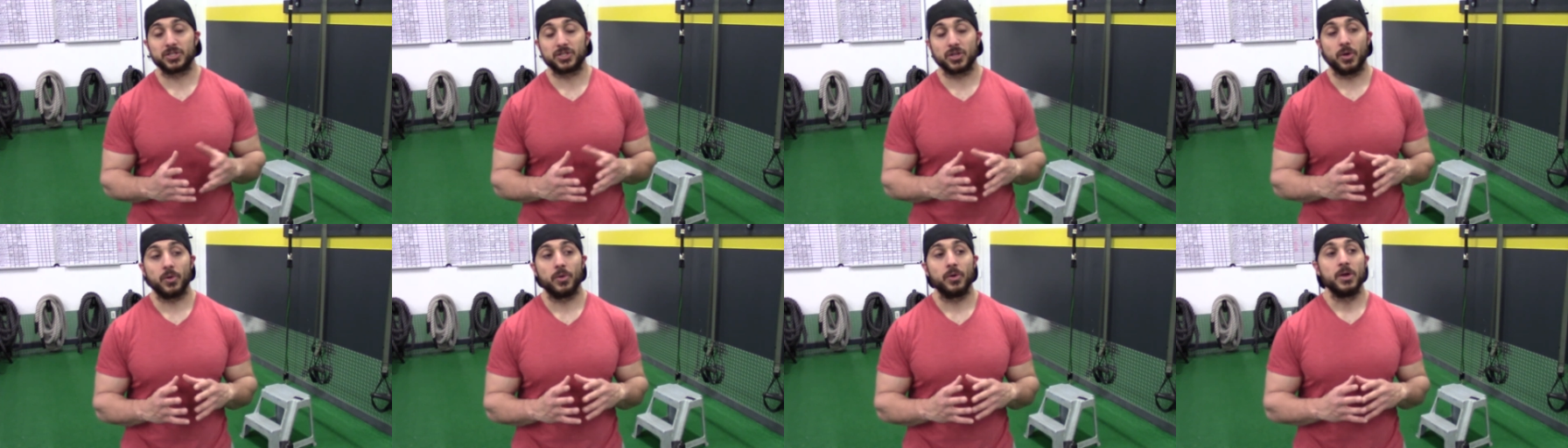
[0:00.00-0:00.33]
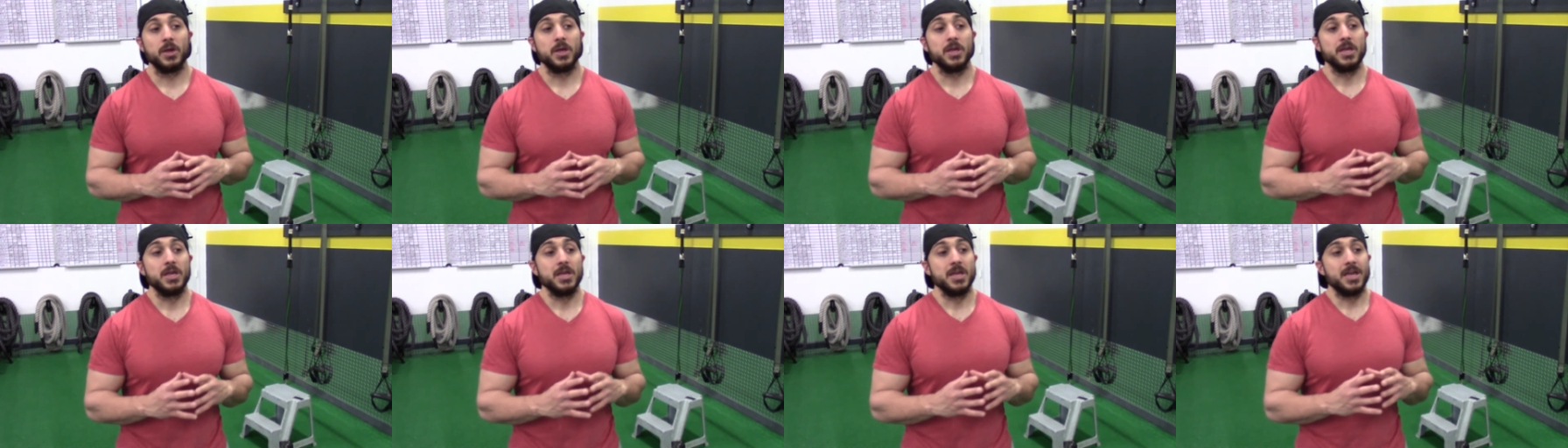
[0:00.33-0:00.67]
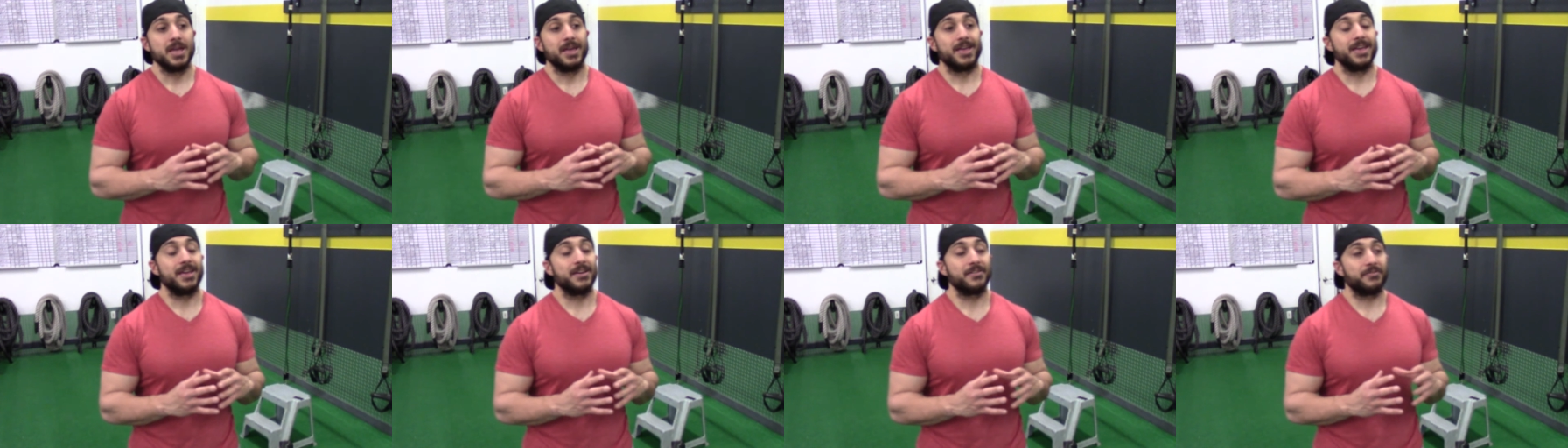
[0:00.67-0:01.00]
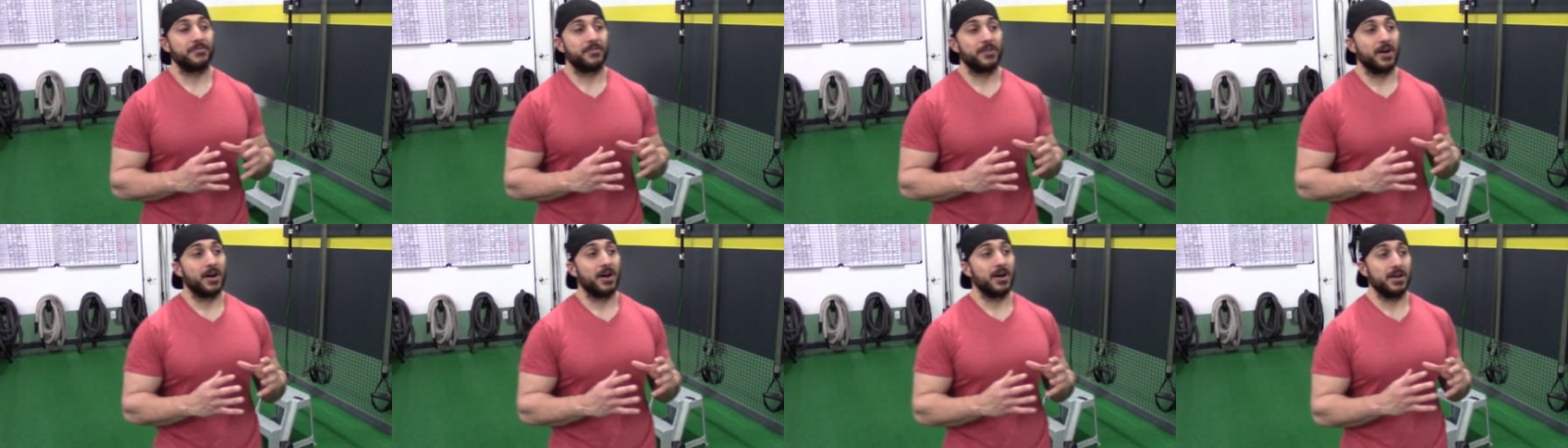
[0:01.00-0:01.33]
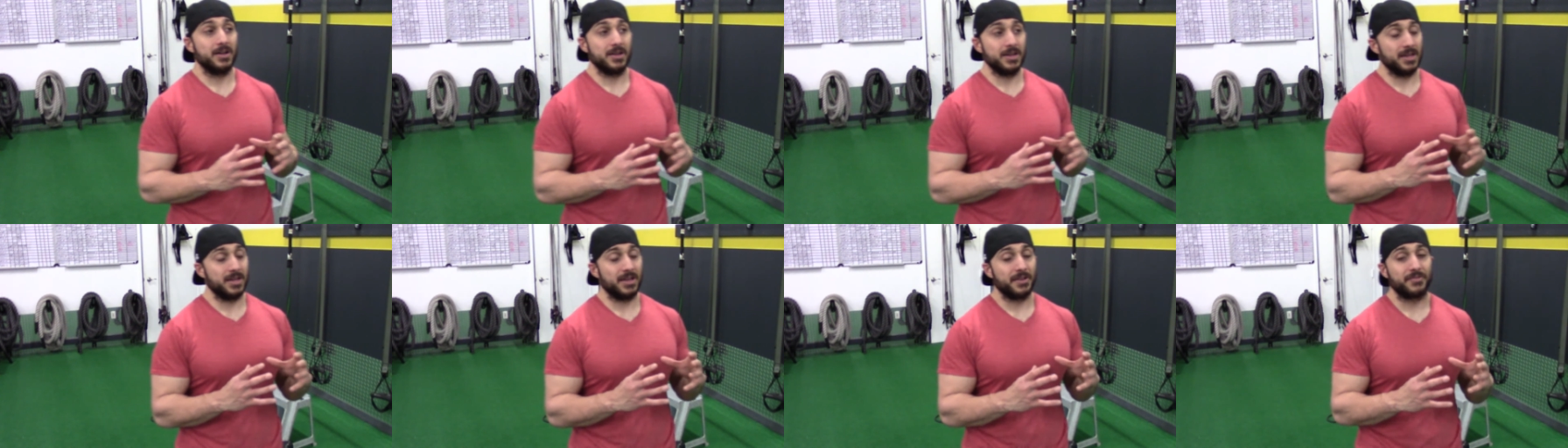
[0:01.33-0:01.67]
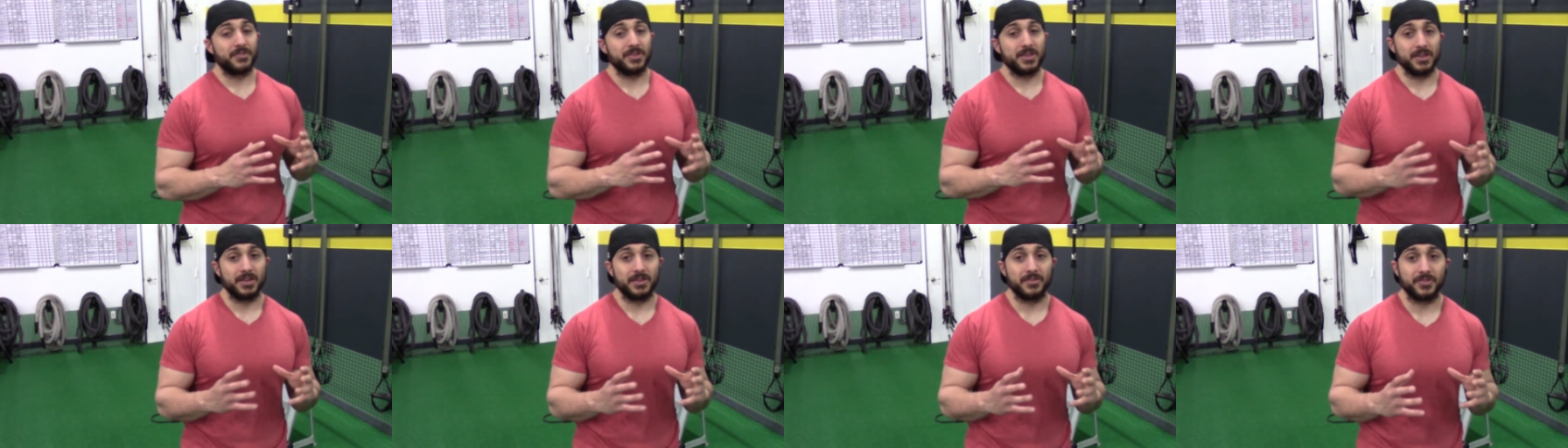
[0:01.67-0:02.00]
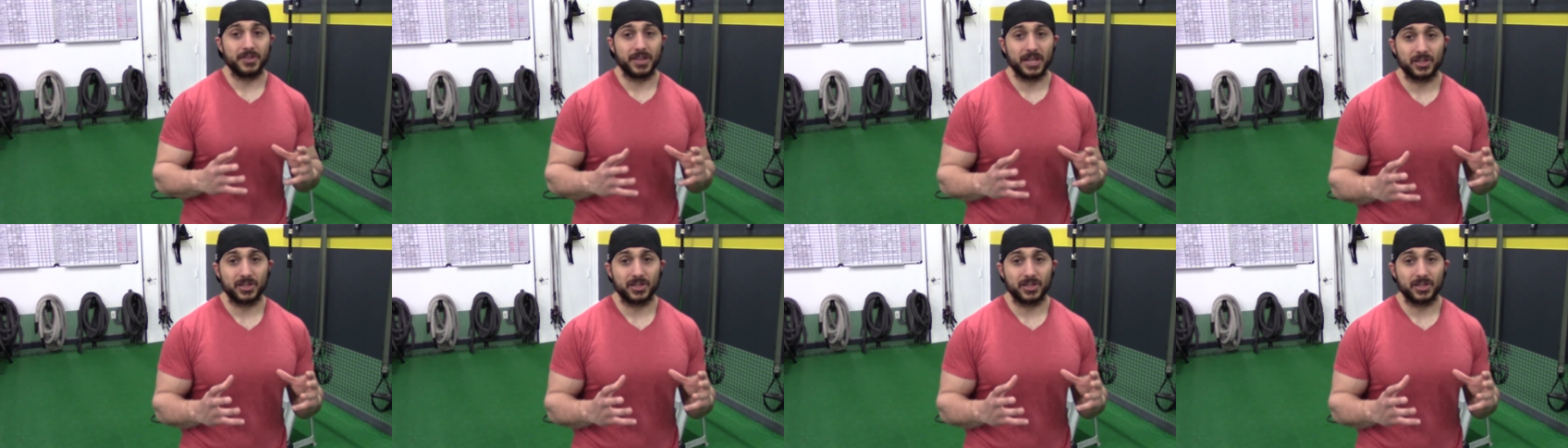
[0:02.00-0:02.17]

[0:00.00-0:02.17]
So if you